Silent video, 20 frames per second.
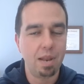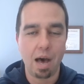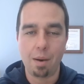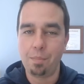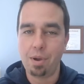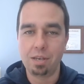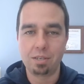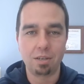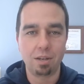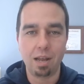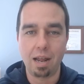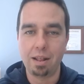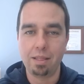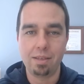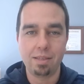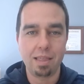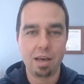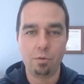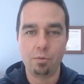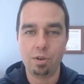not based on
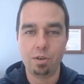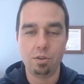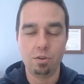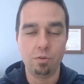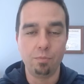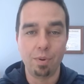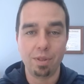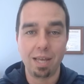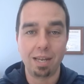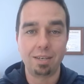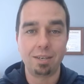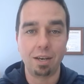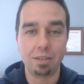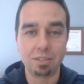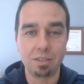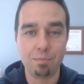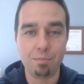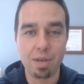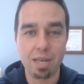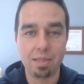anything that we do, but that
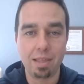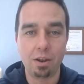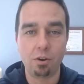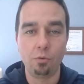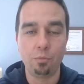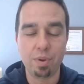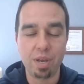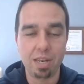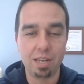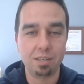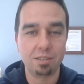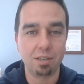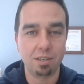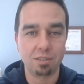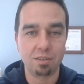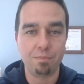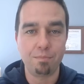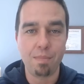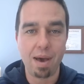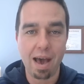doesn't mean that obedience
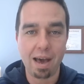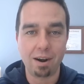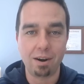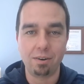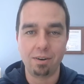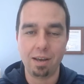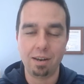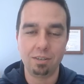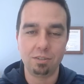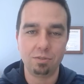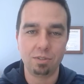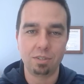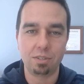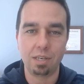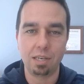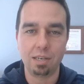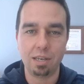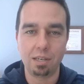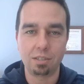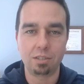doesn't matter, right? As we
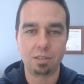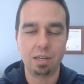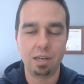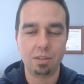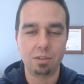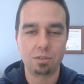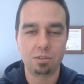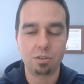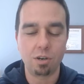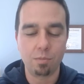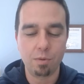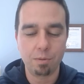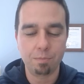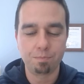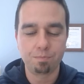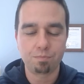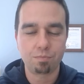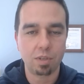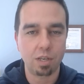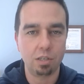said yesterday in the
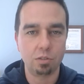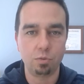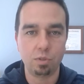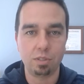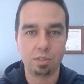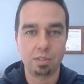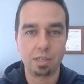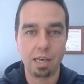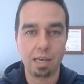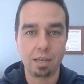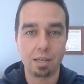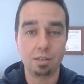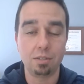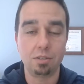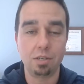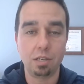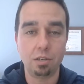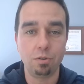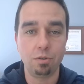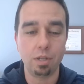sermon, as we say
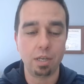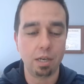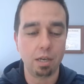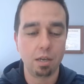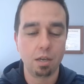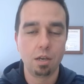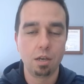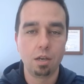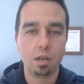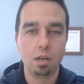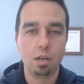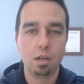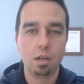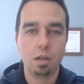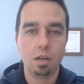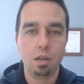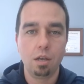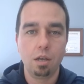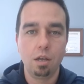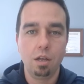continually,
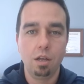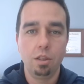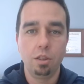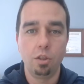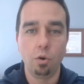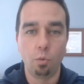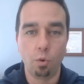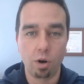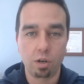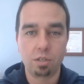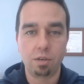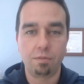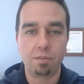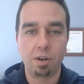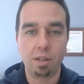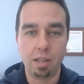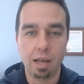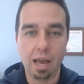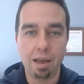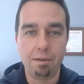the works of
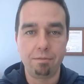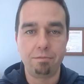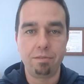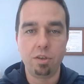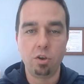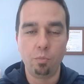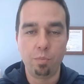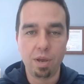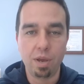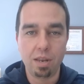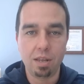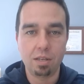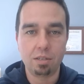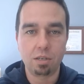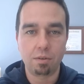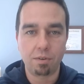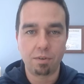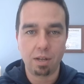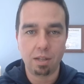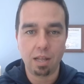our life, the
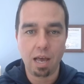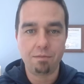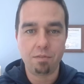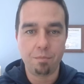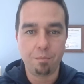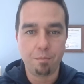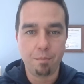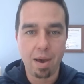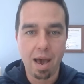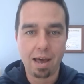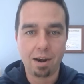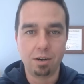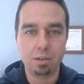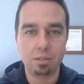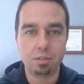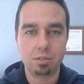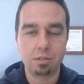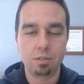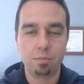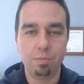obedience of our life, it
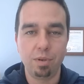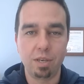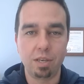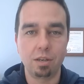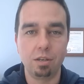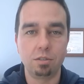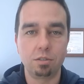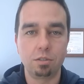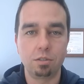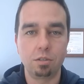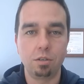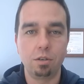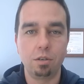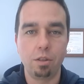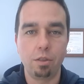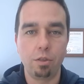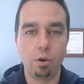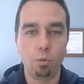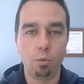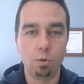matters, because
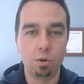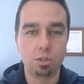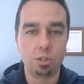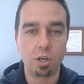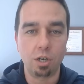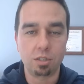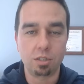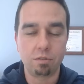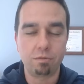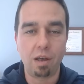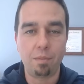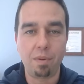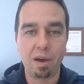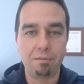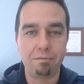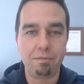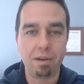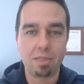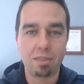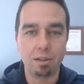though we're justified
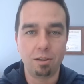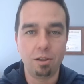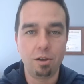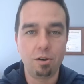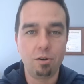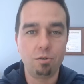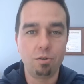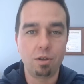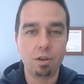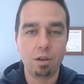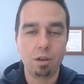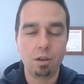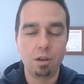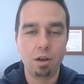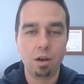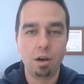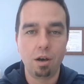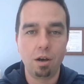by faith alone,